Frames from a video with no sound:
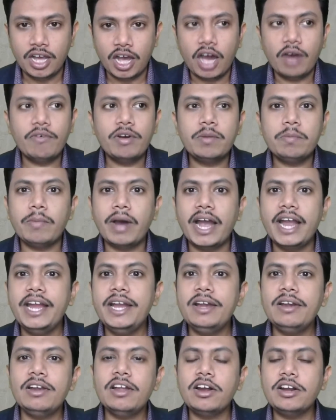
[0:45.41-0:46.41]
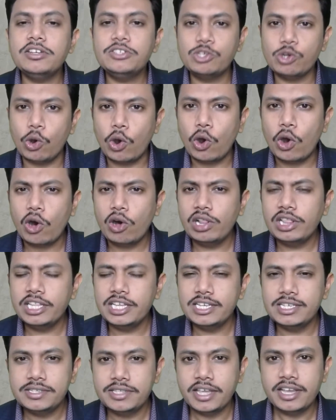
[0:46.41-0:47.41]
our mind learns all
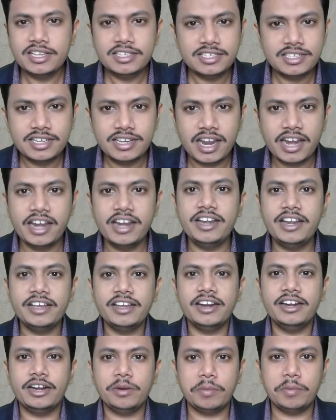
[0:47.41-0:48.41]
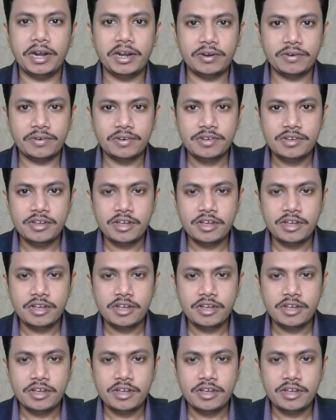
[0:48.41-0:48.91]
these things in an integrated manner.